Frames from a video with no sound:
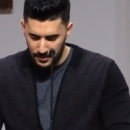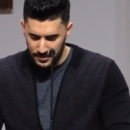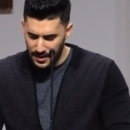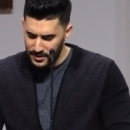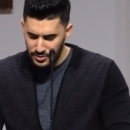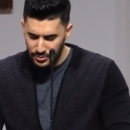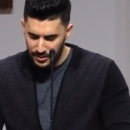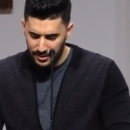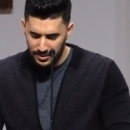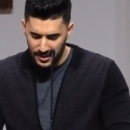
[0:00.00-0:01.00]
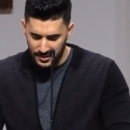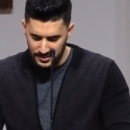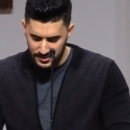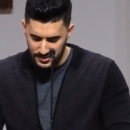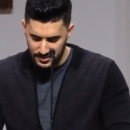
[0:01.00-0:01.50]
not enduring
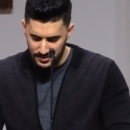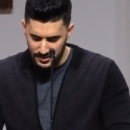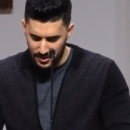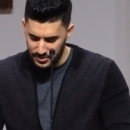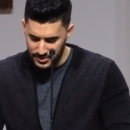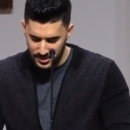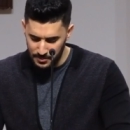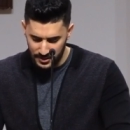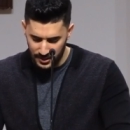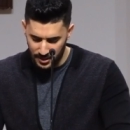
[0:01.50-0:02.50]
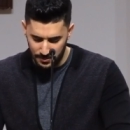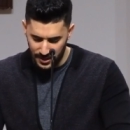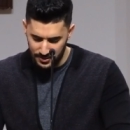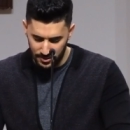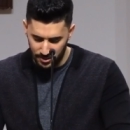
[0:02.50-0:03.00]
things that are stimulated
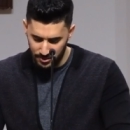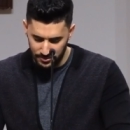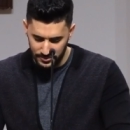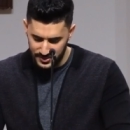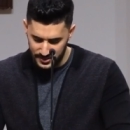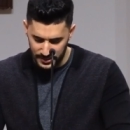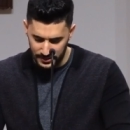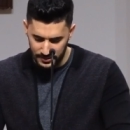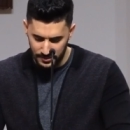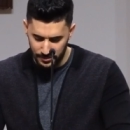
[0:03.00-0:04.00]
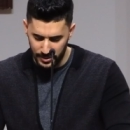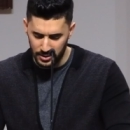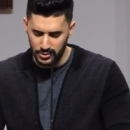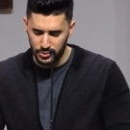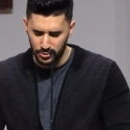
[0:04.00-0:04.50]
by their own sin,
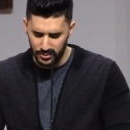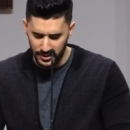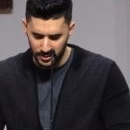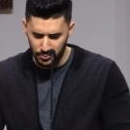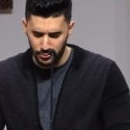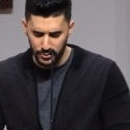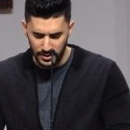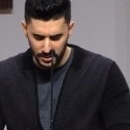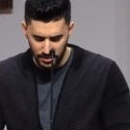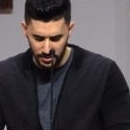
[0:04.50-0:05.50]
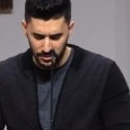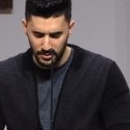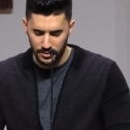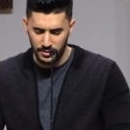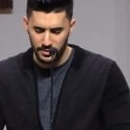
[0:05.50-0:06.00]
but enduring real
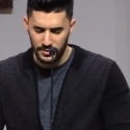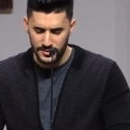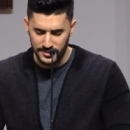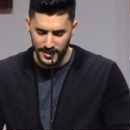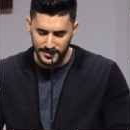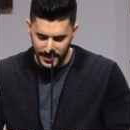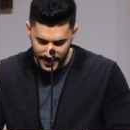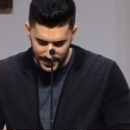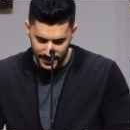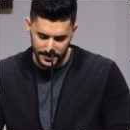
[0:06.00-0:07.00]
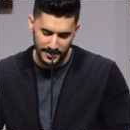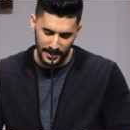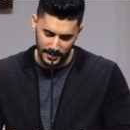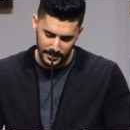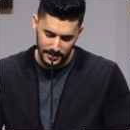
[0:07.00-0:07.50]
satanic
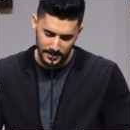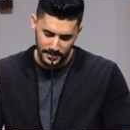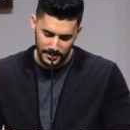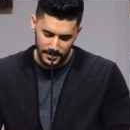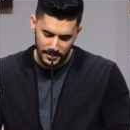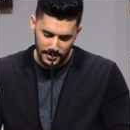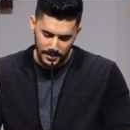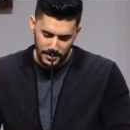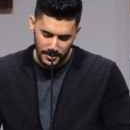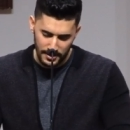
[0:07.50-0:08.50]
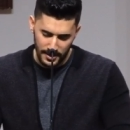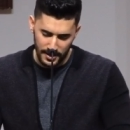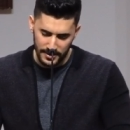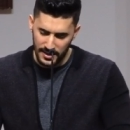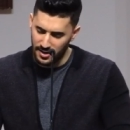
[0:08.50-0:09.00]
attack.
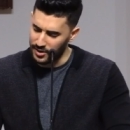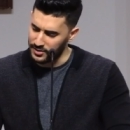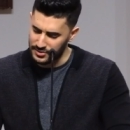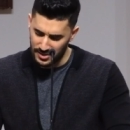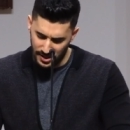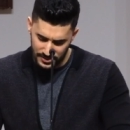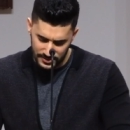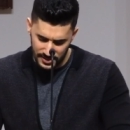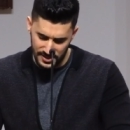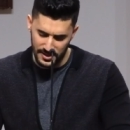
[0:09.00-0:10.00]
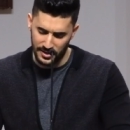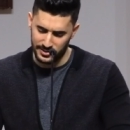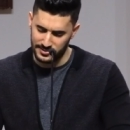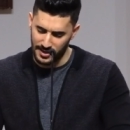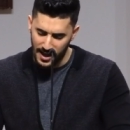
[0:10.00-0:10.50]
And they are exhausted and they
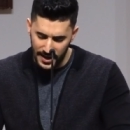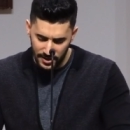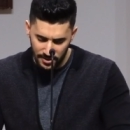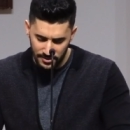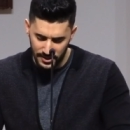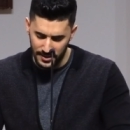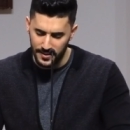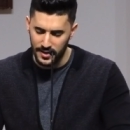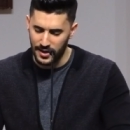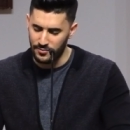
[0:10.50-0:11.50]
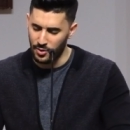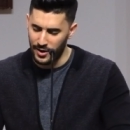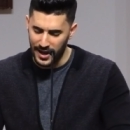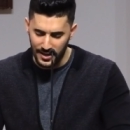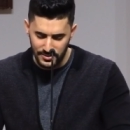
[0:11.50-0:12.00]
are tired and they have
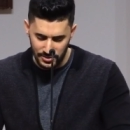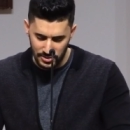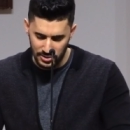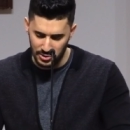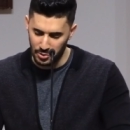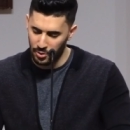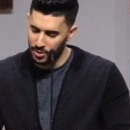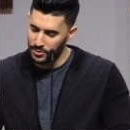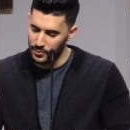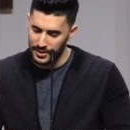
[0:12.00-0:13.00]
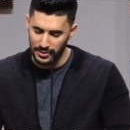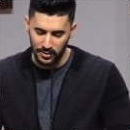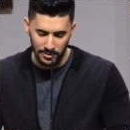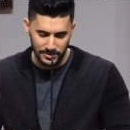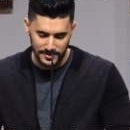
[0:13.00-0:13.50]
no answers. Lord, we
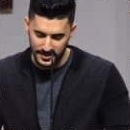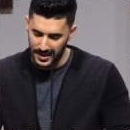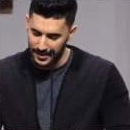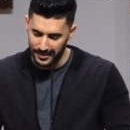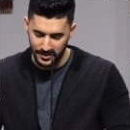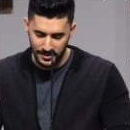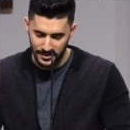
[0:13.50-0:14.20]
learn today